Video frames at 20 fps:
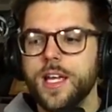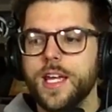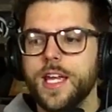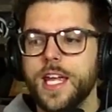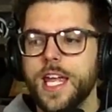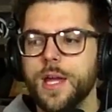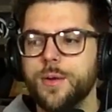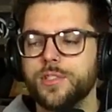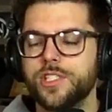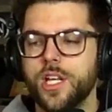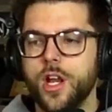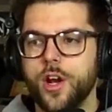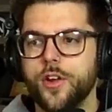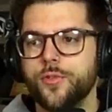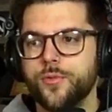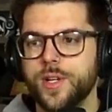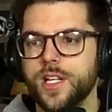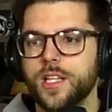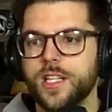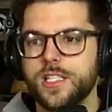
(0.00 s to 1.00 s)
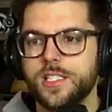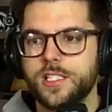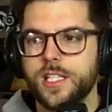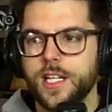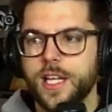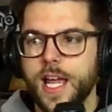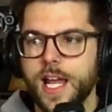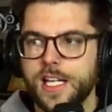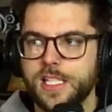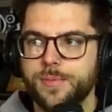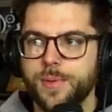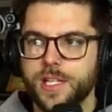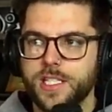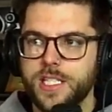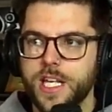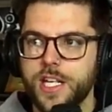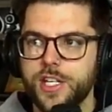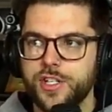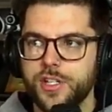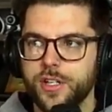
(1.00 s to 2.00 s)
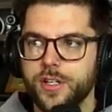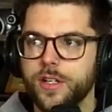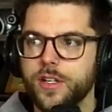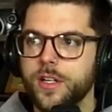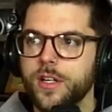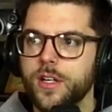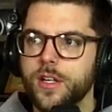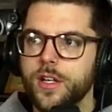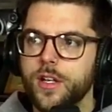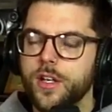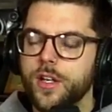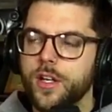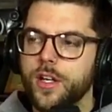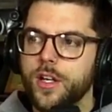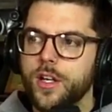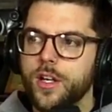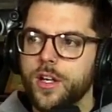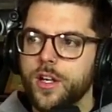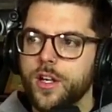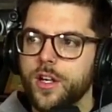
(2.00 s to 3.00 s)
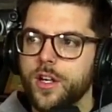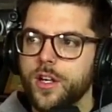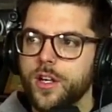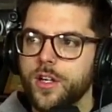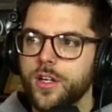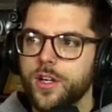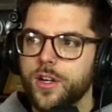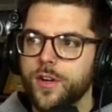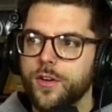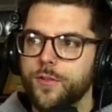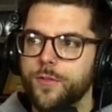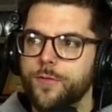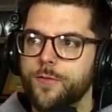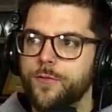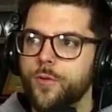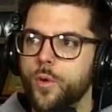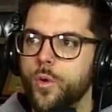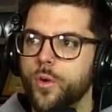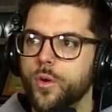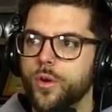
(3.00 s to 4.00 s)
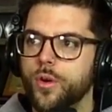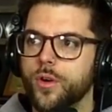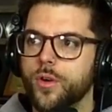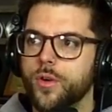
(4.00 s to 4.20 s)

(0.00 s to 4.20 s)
it was an unrealistic expectation for